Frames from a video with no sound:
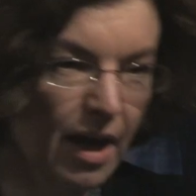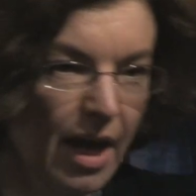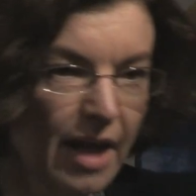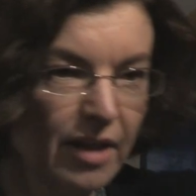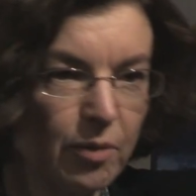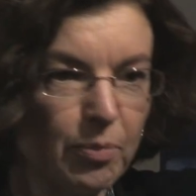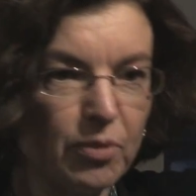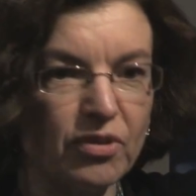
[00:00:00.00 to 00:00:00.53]

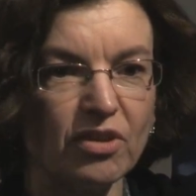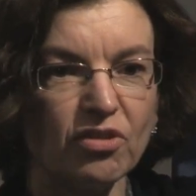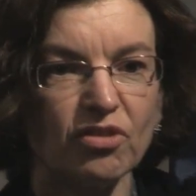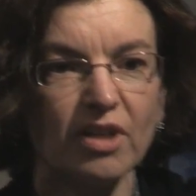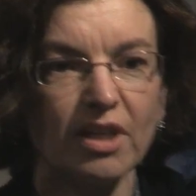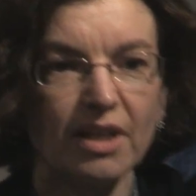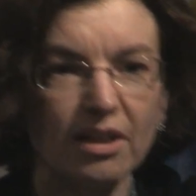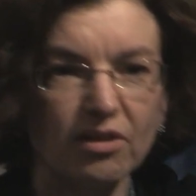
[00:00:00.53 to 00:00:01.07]
And the
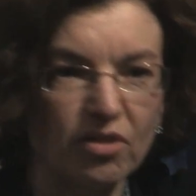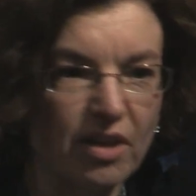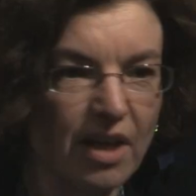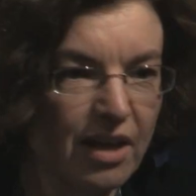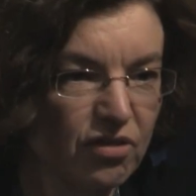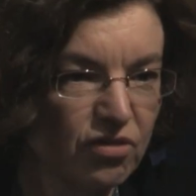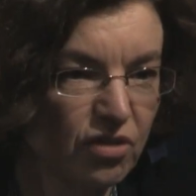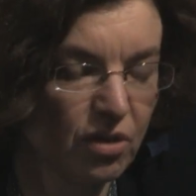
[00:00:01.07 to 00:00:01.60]
position in
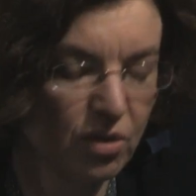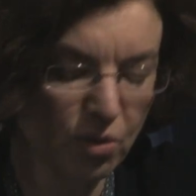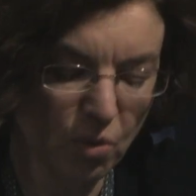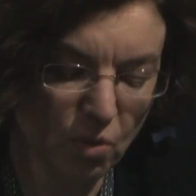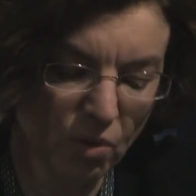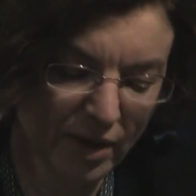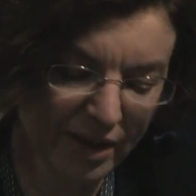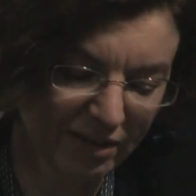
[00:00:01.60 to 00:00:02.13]
international
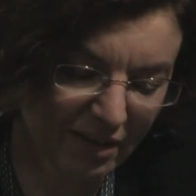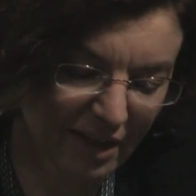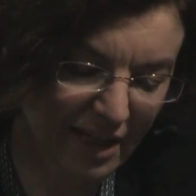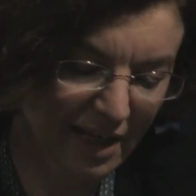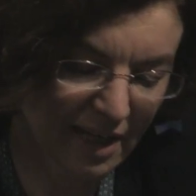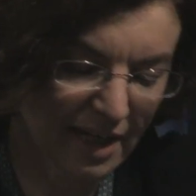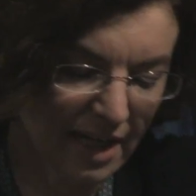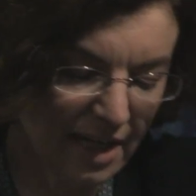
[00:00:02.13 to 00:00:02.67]
law is
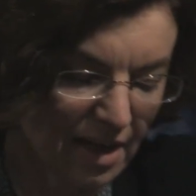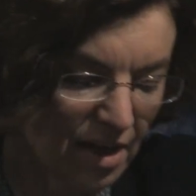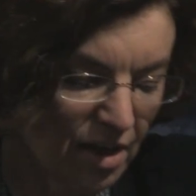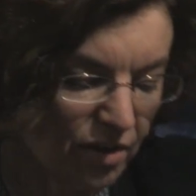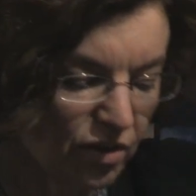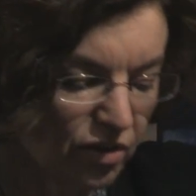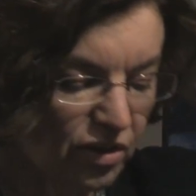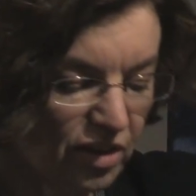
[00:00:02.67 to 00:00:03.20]
clearly
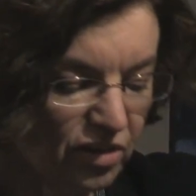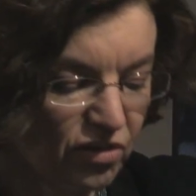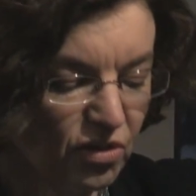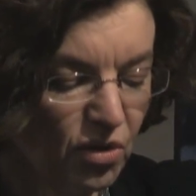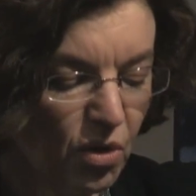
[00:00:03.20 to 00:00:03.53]
that it's